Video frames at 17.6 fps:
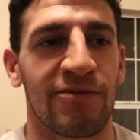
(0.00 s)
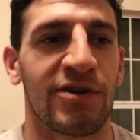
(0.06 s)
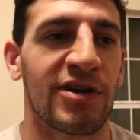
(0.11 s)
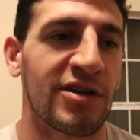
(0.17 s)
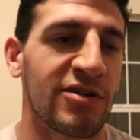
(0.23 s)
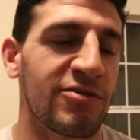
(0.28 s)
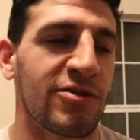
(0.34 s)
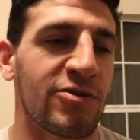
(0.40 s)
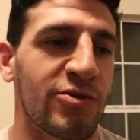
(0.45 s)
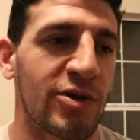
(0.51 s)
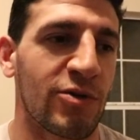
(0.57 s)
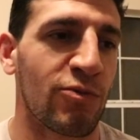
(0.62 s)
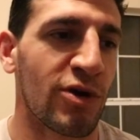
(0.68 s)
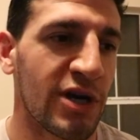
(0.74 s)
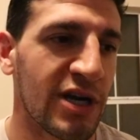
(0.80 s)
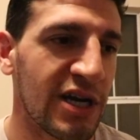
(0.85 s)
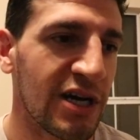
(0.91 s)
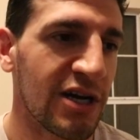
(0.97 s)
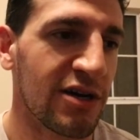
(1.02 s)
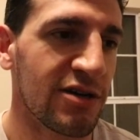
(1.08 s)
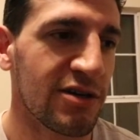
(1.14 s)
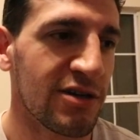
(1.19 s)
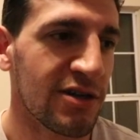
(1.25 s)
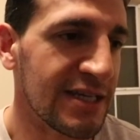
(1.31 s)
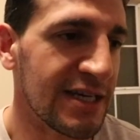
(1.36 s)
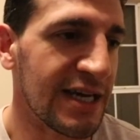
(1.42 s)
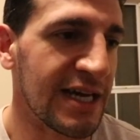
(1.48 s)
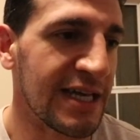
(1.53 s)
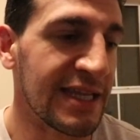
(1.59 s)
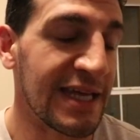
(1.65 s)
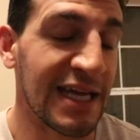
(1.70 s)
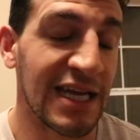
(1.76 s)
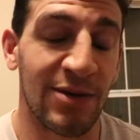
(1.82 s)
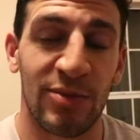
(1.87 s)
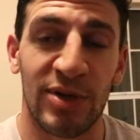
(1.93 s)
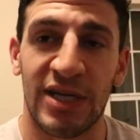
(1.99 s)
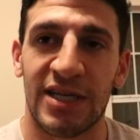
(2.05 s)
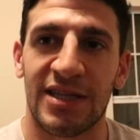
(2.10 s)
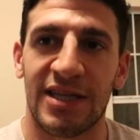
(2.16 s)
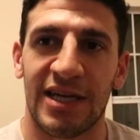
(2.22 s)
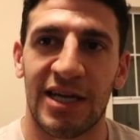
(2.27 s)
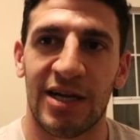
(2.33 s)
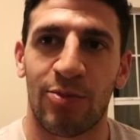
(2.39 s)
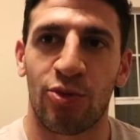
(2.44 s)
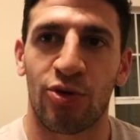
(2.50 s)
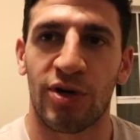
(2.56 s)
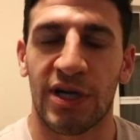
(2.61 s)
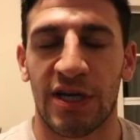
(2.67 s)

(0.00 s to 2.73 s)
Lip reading: We're gonna do a quick workout, and then I'm gonna hit the airport.